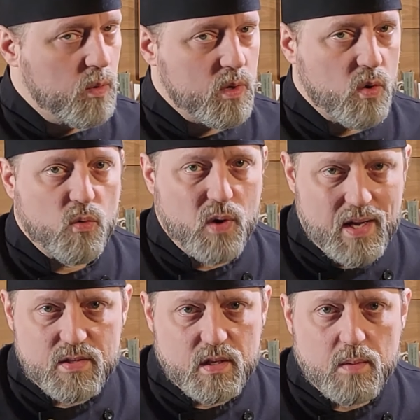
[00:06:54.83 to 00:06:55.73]
oil will go
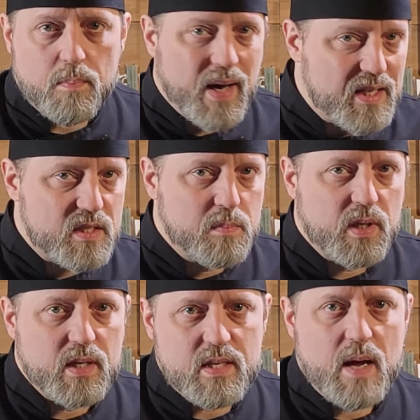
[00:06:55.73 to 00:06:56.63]
rancid and
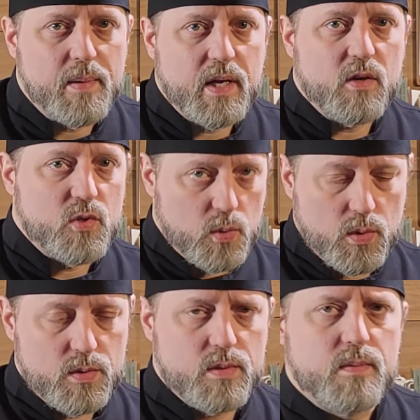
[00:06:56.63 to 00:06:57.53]
possibly contaminate your
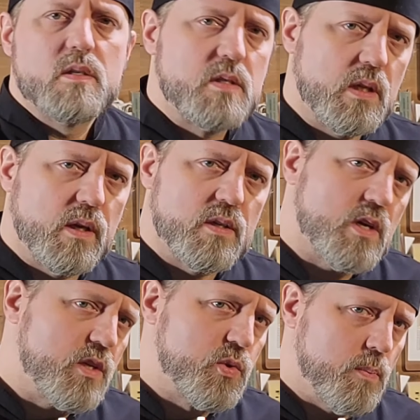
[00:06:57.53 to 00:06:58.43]
tools. Steeling
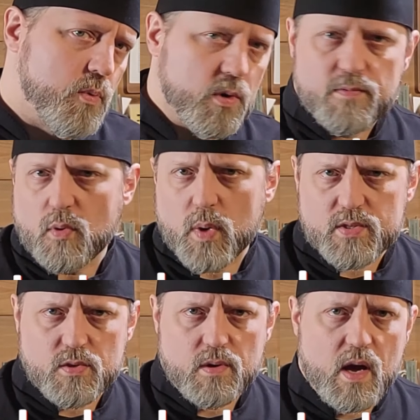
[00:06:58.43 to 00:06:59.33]
is also important for
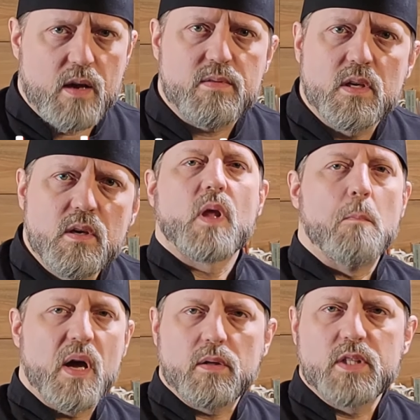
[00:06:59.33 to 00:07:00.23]
Western knives.
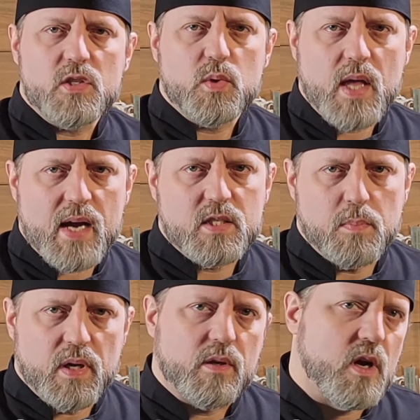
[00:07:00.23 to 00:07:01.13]
Metal does relax a
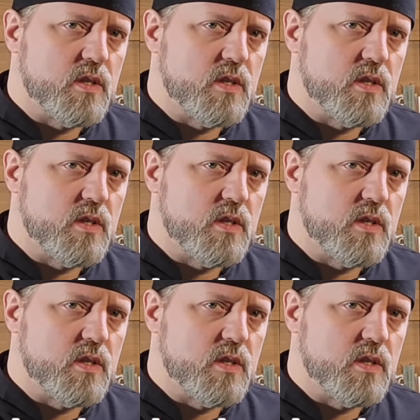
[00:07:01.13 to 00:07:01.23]
bit and